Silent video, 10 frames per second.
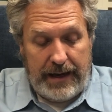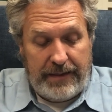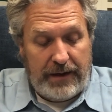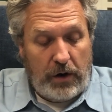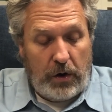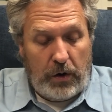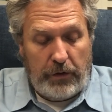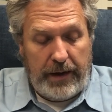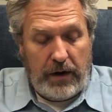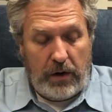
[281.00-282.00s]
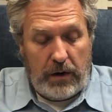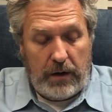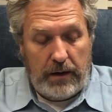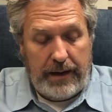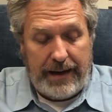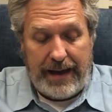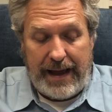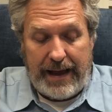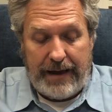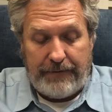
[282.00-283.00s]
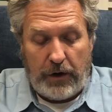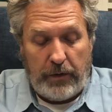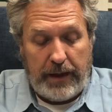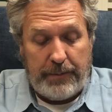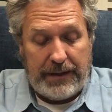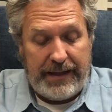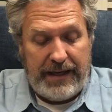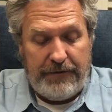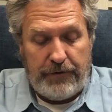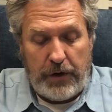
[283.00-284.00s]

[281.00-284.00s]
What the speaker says: and that all they are and have, all they believe,